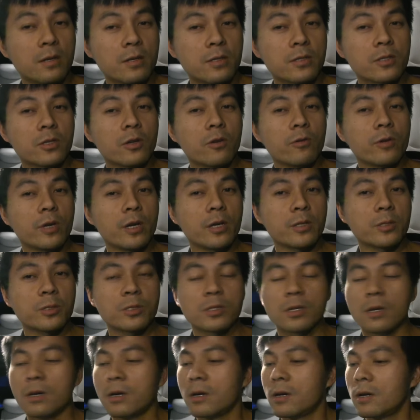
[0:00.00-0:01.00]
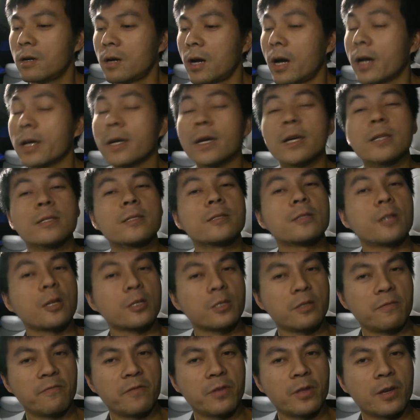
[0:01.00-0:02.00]
So yes, I guess
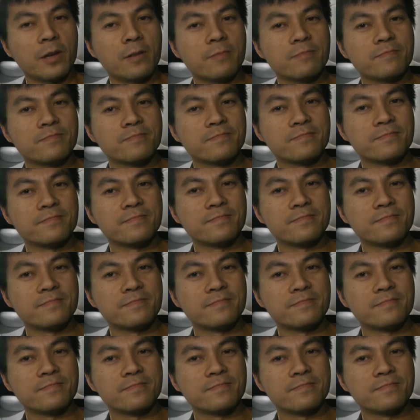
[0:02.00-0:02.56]
that's it for now.